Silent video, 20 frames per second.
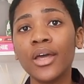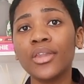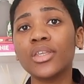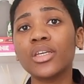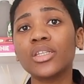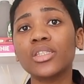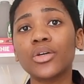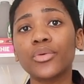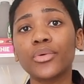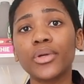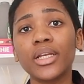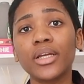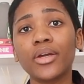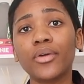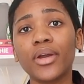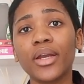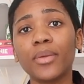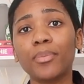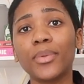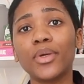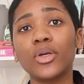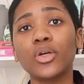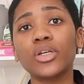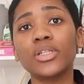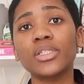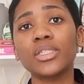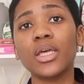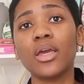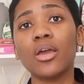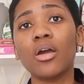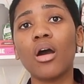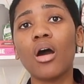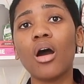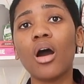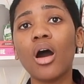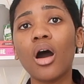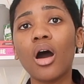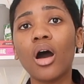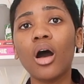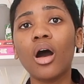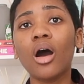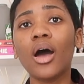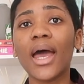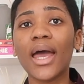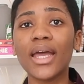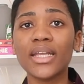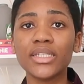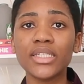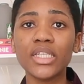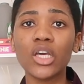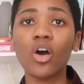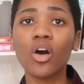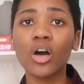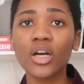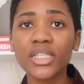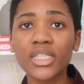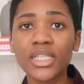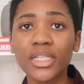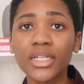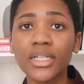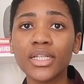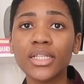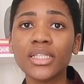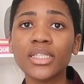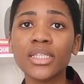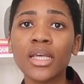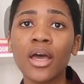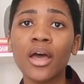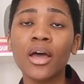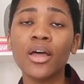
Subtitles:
These are really great because they are antioxidants.